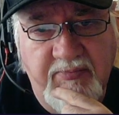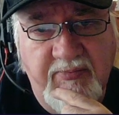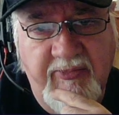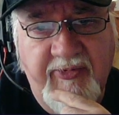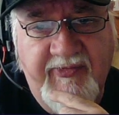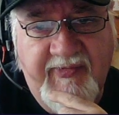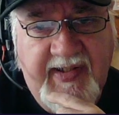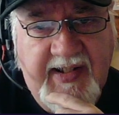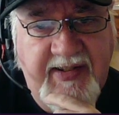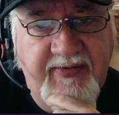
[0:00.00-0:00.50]

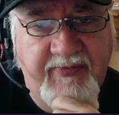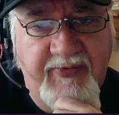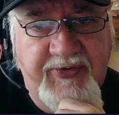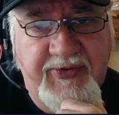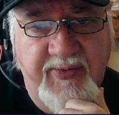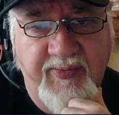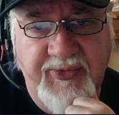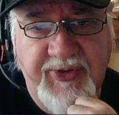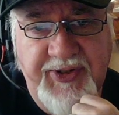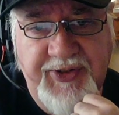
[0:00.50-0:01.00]

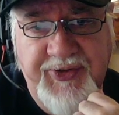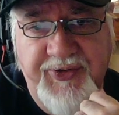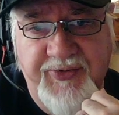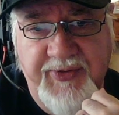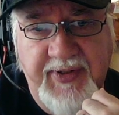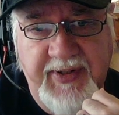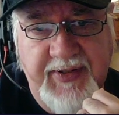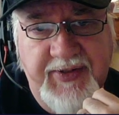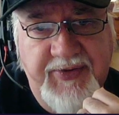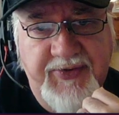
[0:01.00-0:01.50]
flavoursome
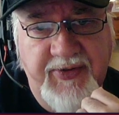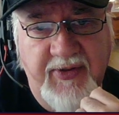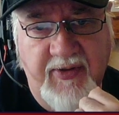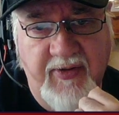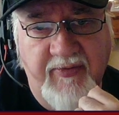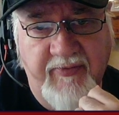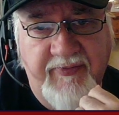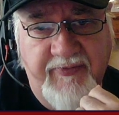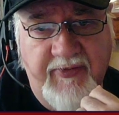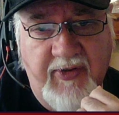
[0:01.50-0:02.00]
districts
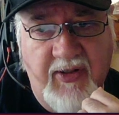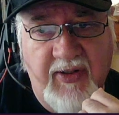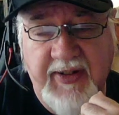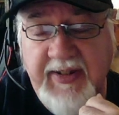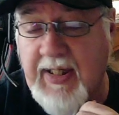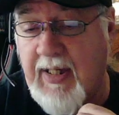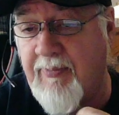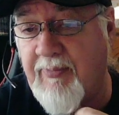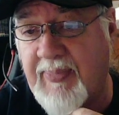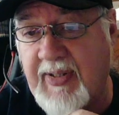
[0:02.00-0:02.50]
of our
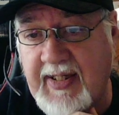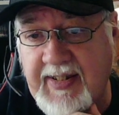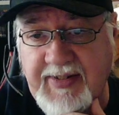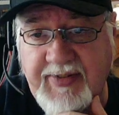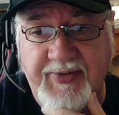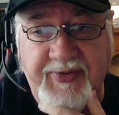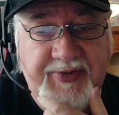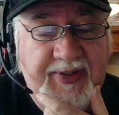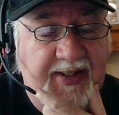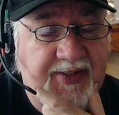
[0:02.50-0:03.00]

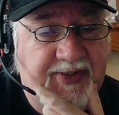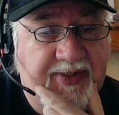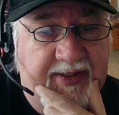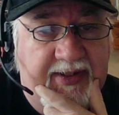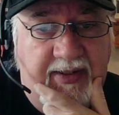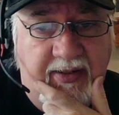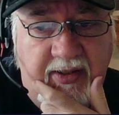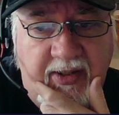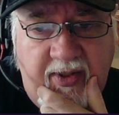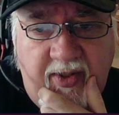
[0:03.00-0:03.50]
campaign setting
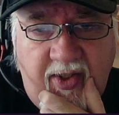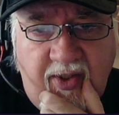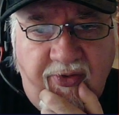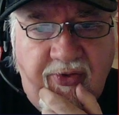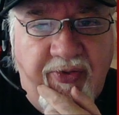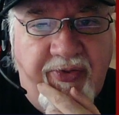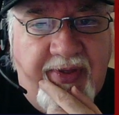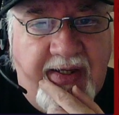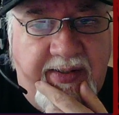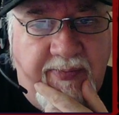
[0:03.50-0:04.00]

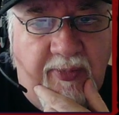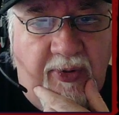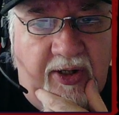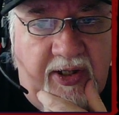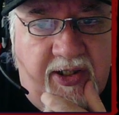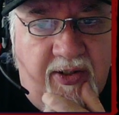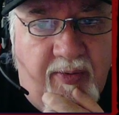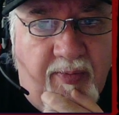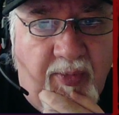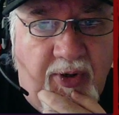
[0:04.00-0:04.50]
that they
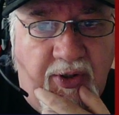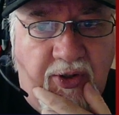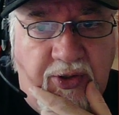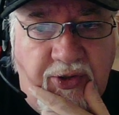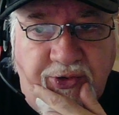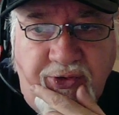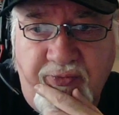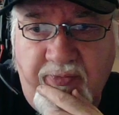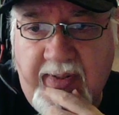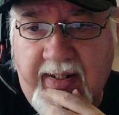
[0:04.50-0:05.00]
might
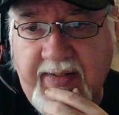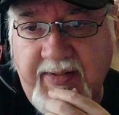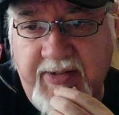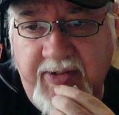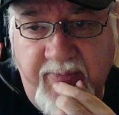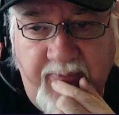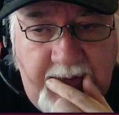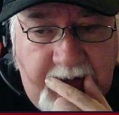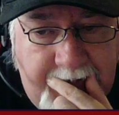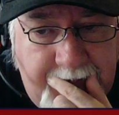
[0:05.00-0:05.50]
emerge
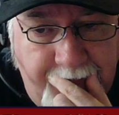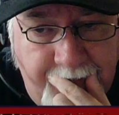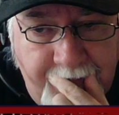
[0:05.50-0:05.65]
randomly.